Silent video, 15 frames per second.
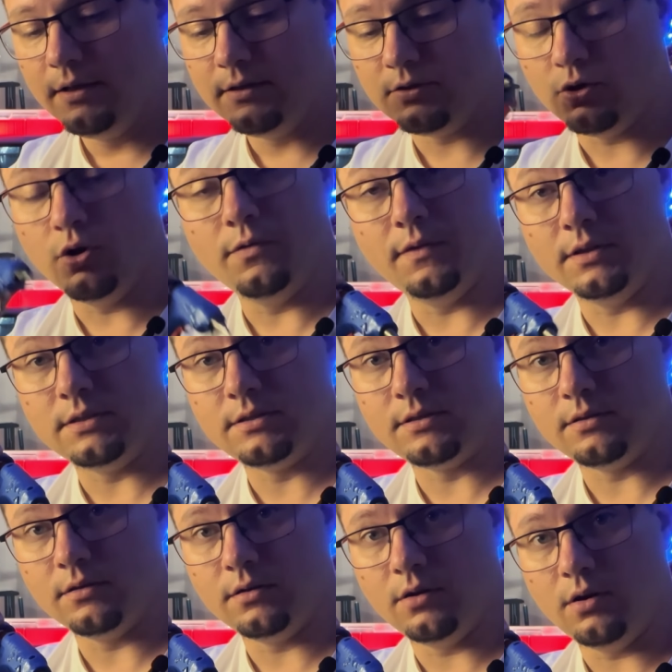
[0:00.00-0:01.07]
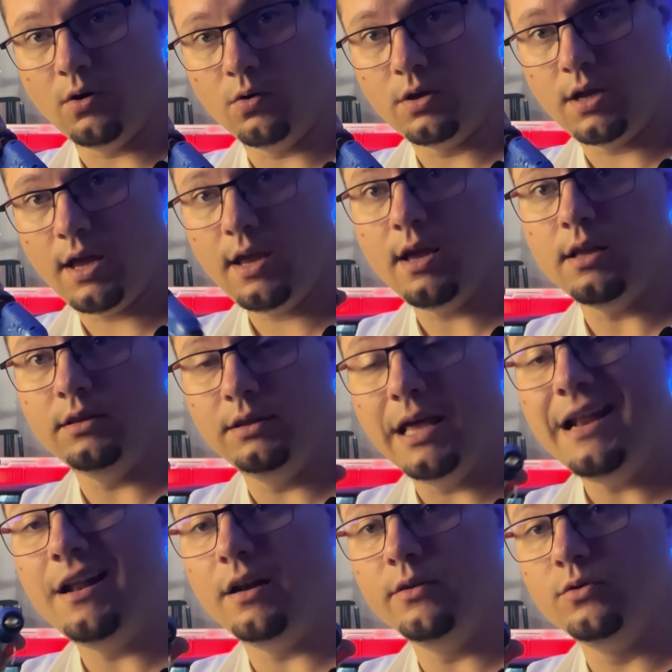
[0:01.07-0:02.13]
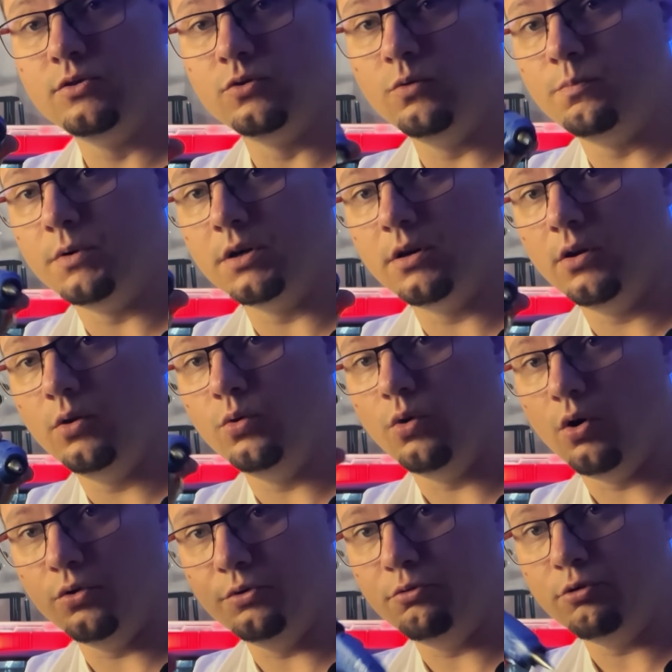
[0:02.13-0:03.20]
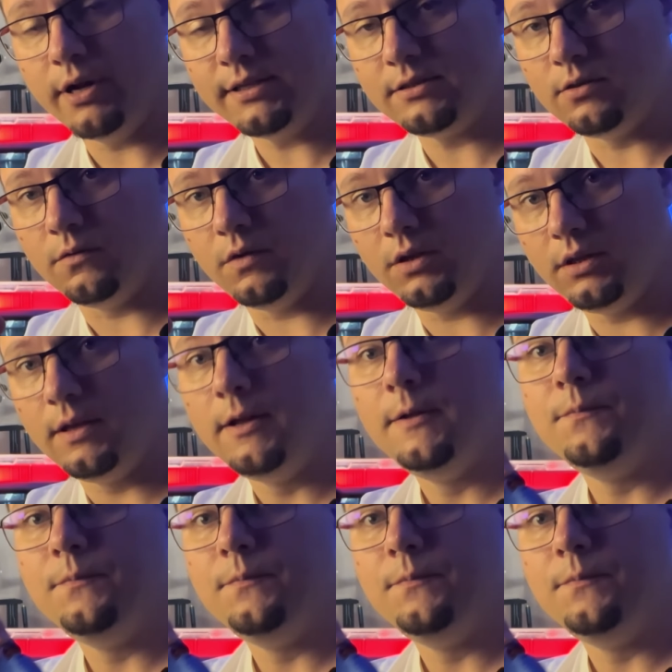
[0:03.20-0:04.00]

So if it's okay, then I'll use super glue on the rest of it